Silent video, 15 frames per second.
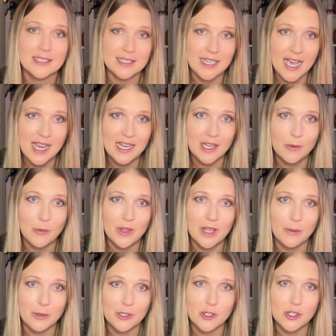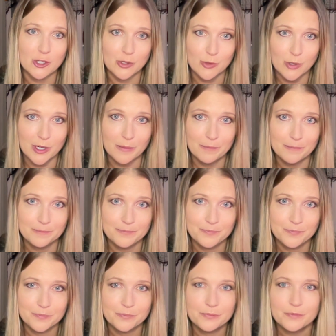dying when they were children.
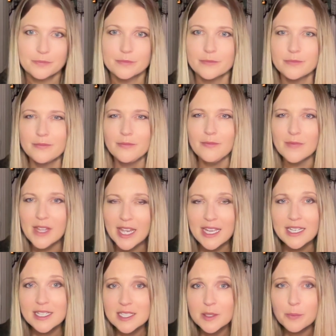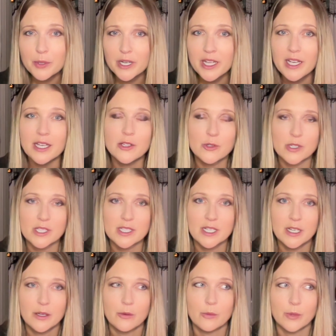It is a pretty
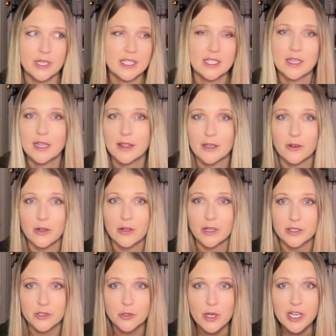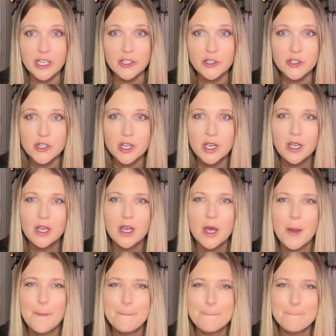interesting reason that they were estranged,
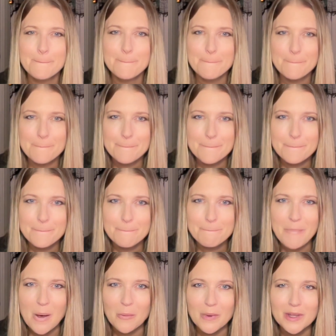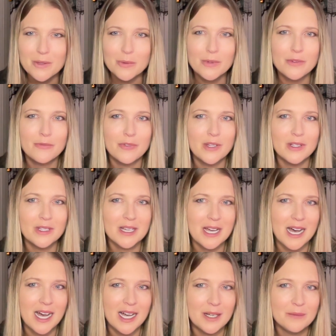but when the reveal
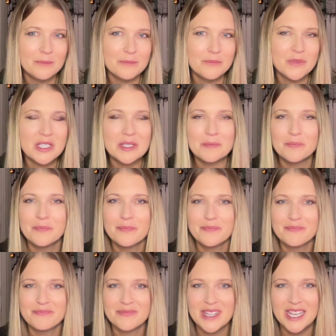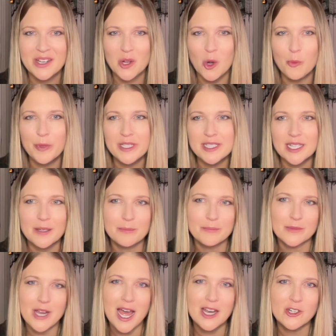comes, it opens up
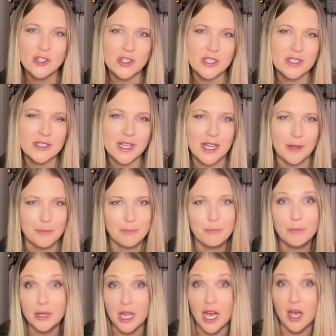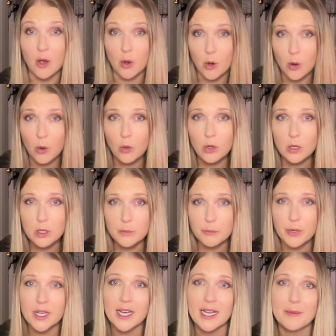not just a plot hole,
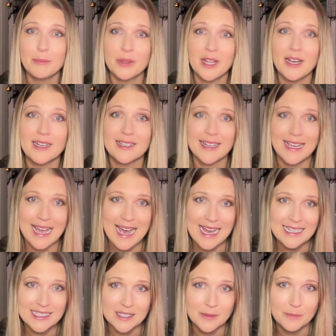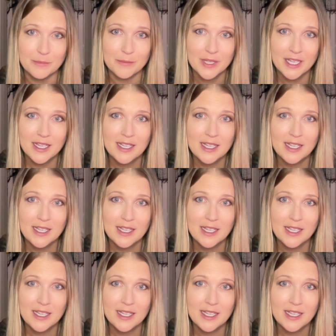but a plot chasm.